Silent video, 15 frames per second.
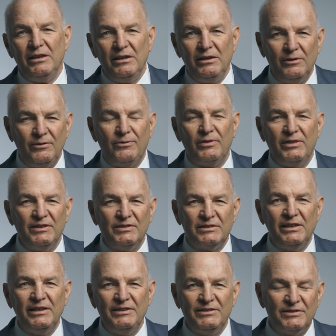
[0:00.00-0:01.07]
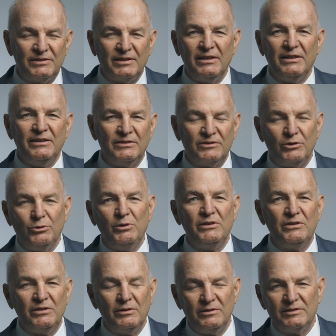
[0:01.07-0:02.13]
if this case is going
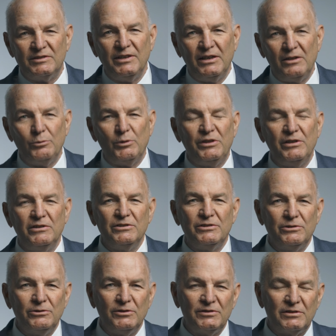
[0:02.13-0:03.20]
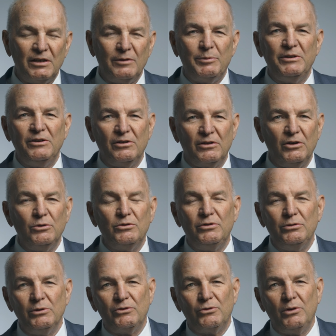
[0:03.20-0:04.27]
to settle with an insurance company or go
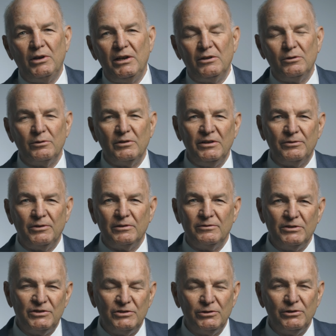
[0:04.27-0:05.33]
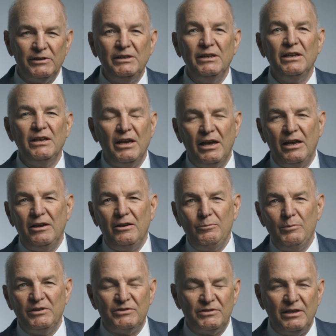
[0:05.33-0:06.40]
to a trial in front of a jury, how
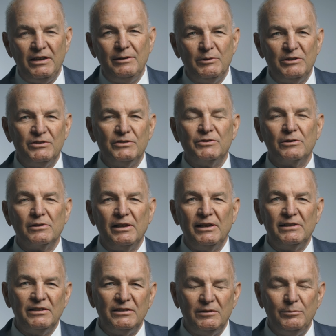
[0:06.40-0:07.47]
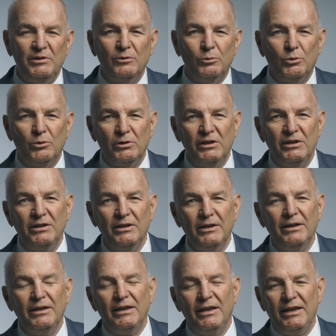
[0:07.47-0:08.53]
much damages are likely to be awarded.
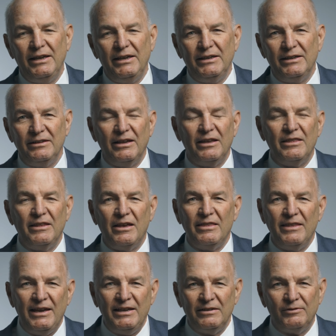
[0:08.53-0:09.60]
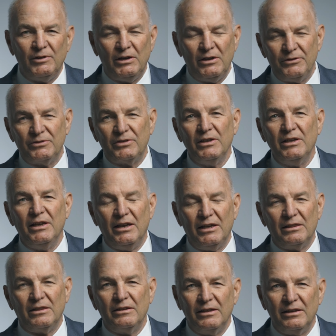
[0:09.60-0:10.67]
And that involves
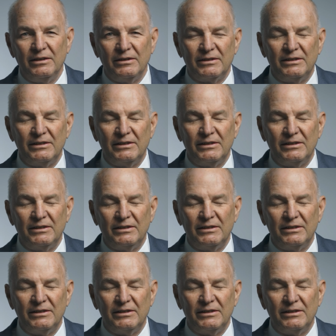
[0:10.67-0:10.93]
a